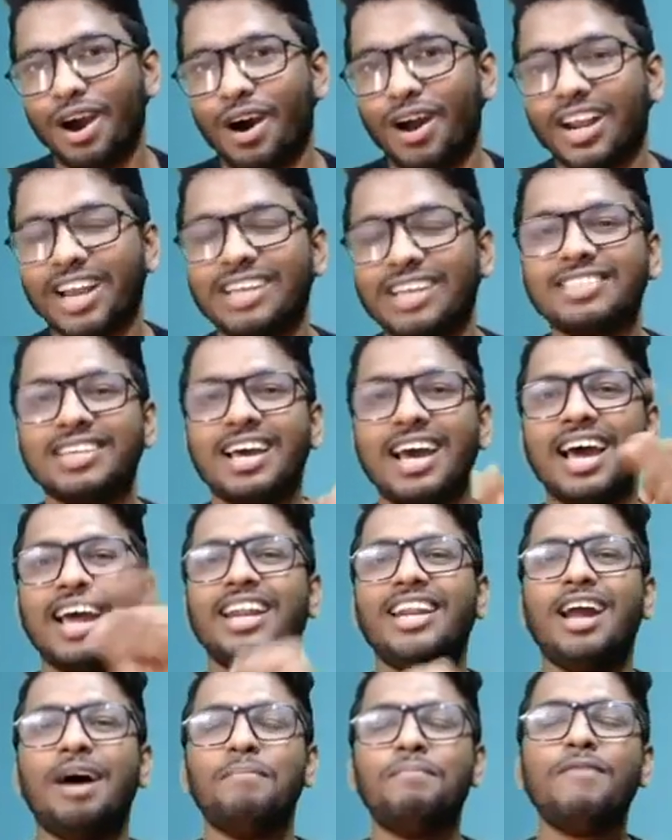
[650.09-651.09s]
Alright,
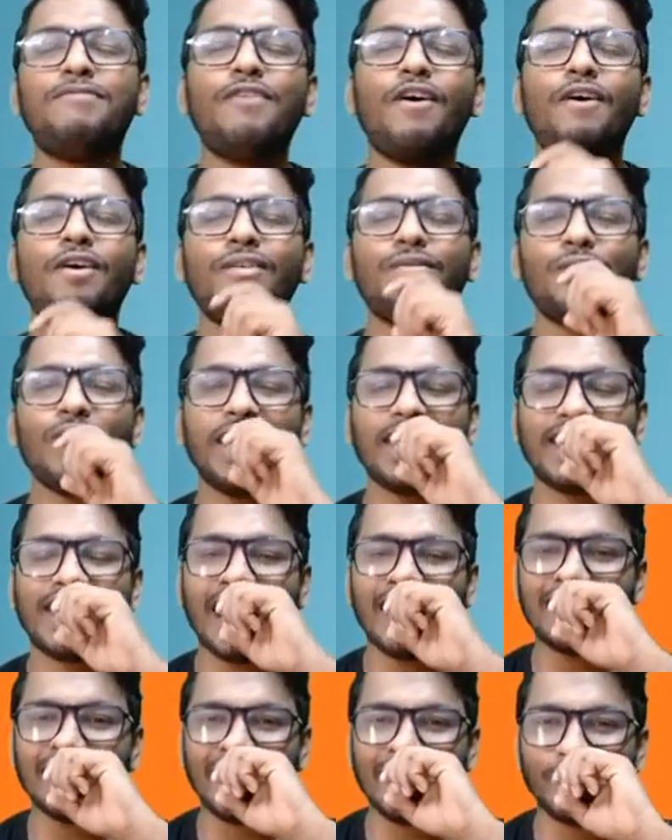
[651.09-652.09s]
now before we
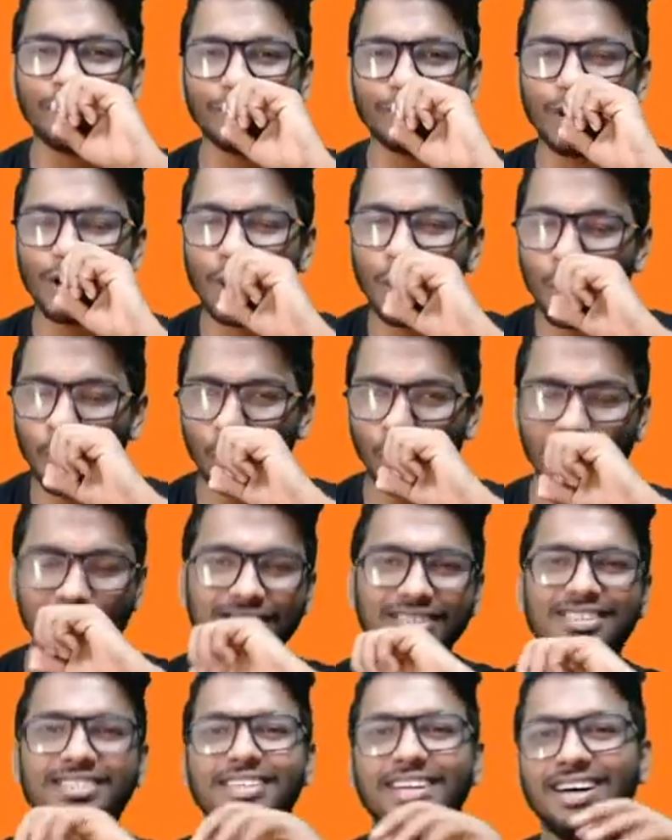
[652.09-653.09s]
get into the
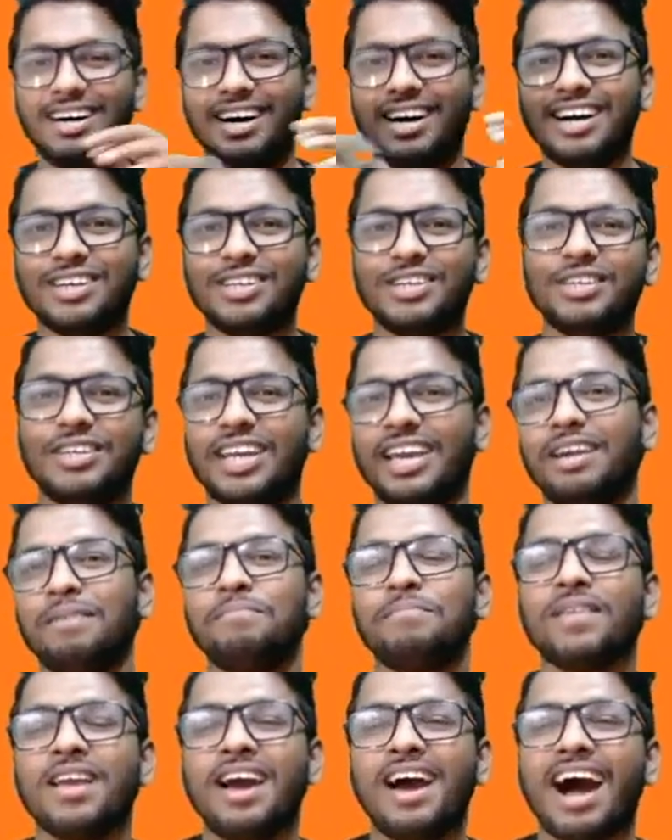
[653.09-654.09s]
quiz
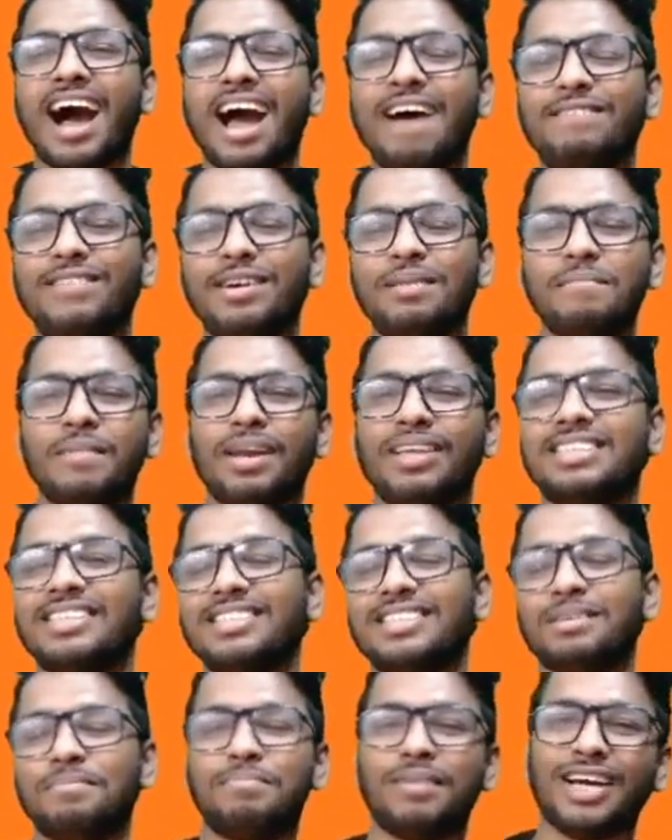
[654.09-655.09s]
today, I have an
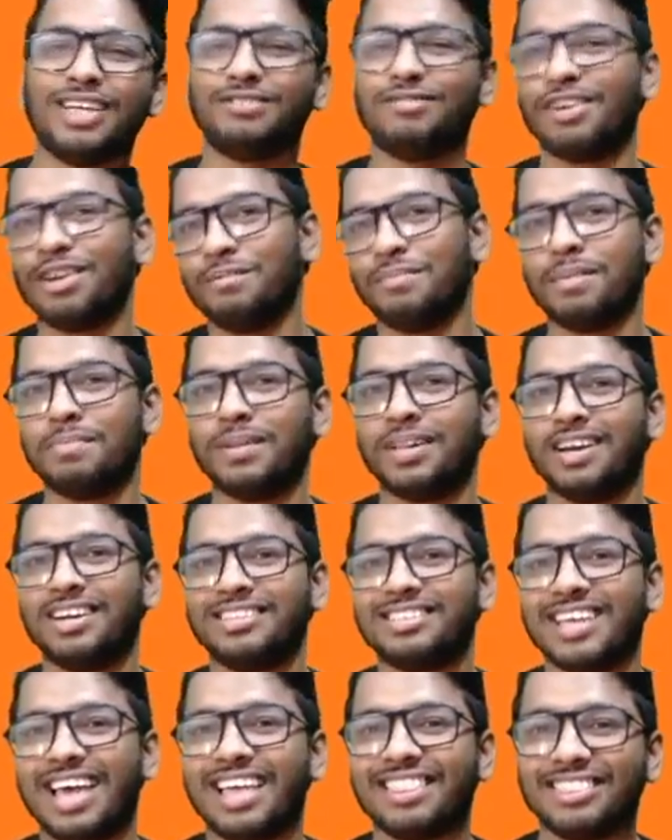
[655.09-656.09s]
amazing surprise for you people,
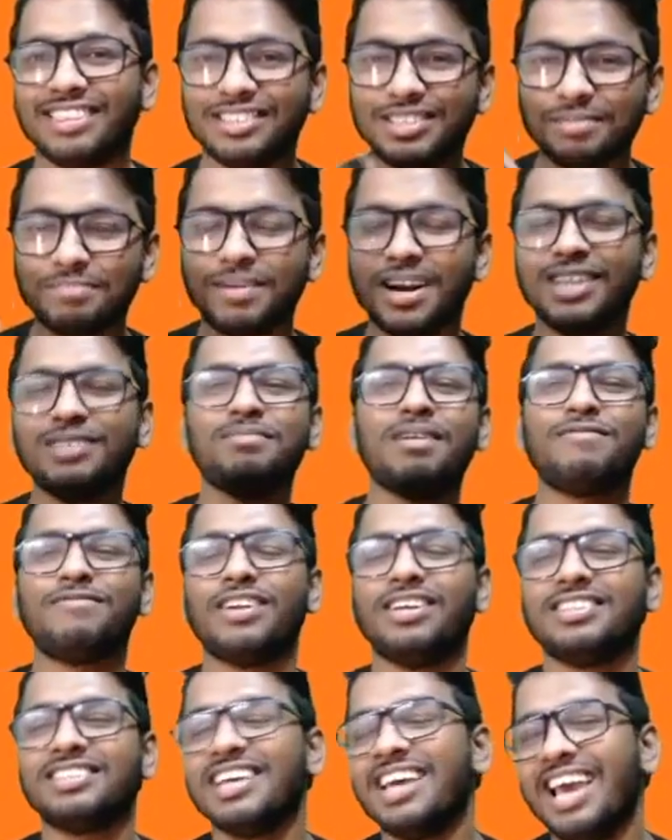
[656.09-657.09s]
guys. And the surprise, my
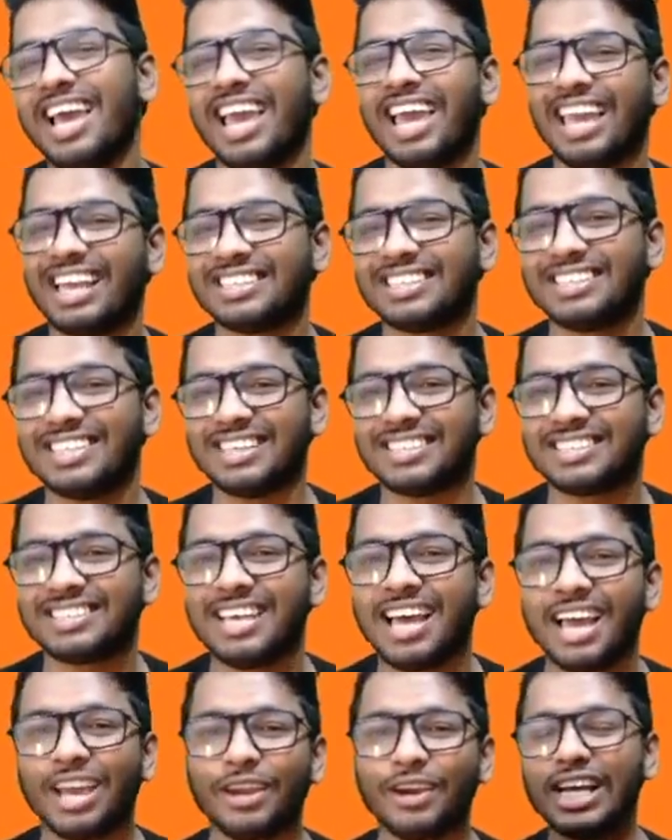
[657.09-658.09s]
friends, is
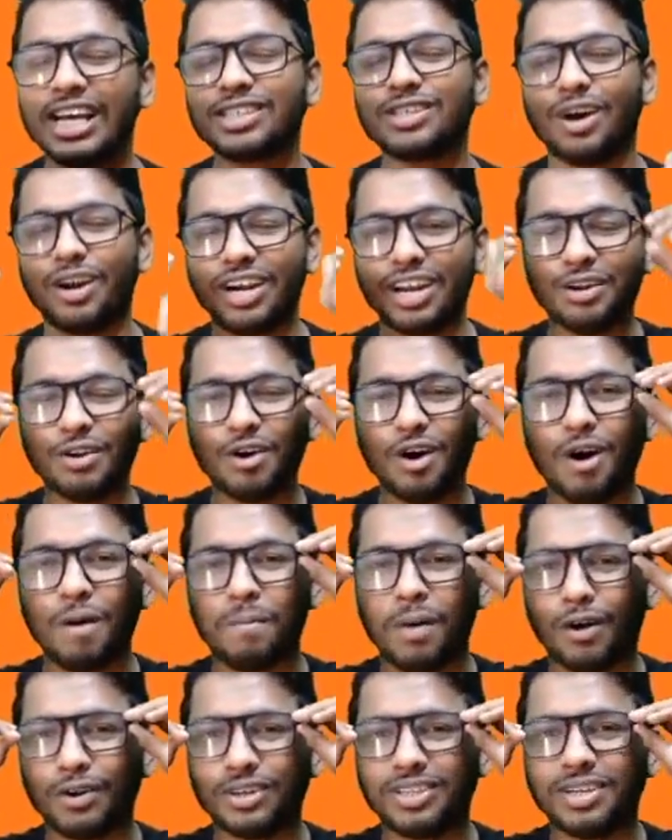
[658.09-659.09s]
this. You guys already know
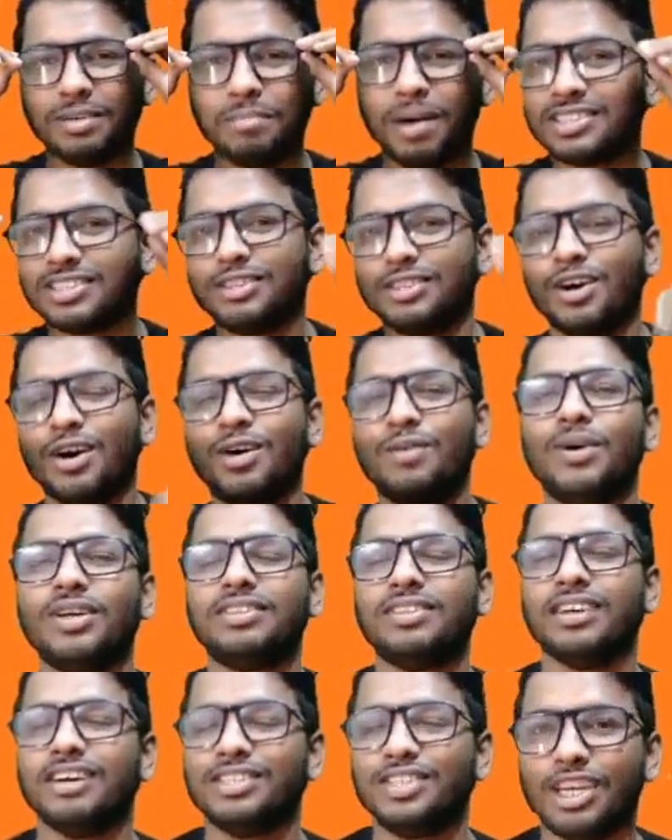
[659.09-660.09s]
about the Master Talk
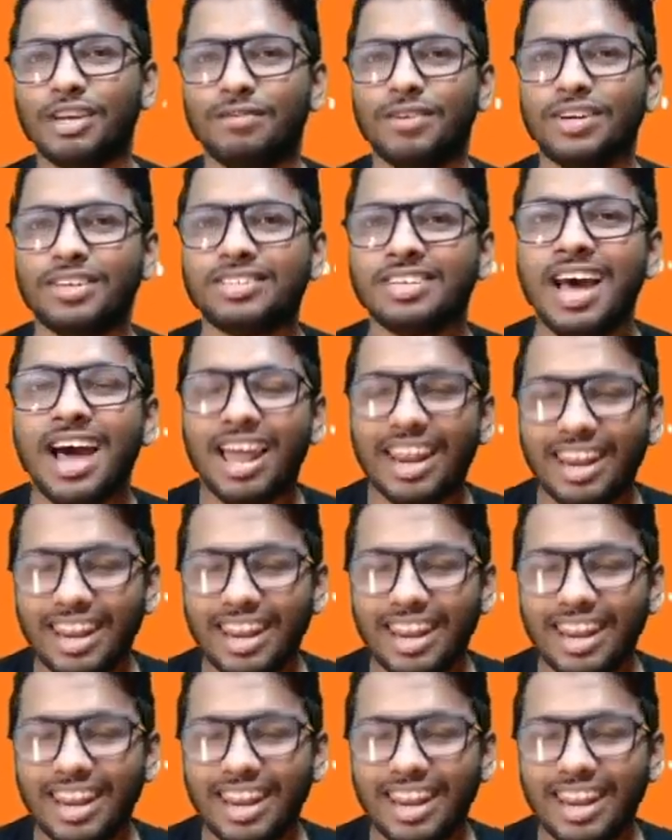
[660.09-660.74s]
with Achievers.